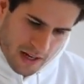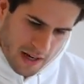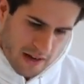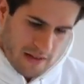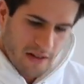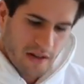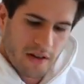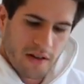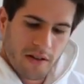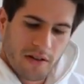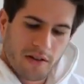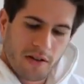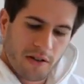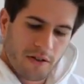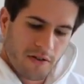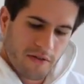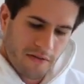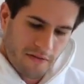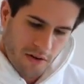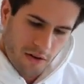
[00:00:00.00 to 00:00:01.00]
and then you need to go
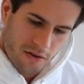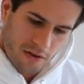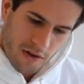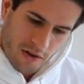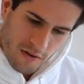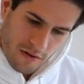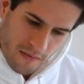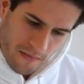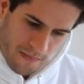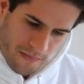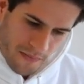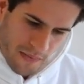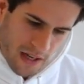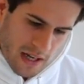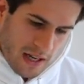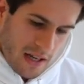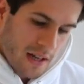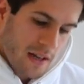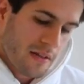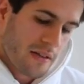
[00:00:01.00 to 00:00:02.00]
to photo,
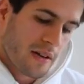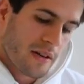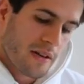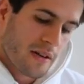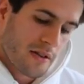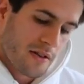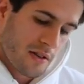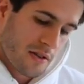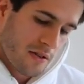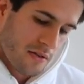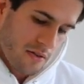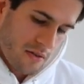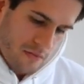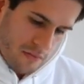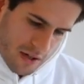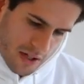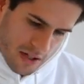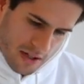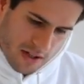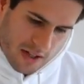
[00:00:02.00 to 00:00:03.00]
then you need to go to
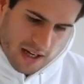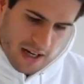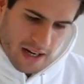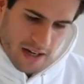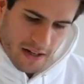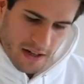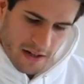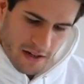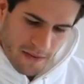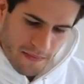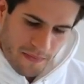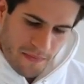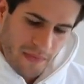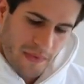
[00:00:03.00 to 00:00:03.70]
recently added,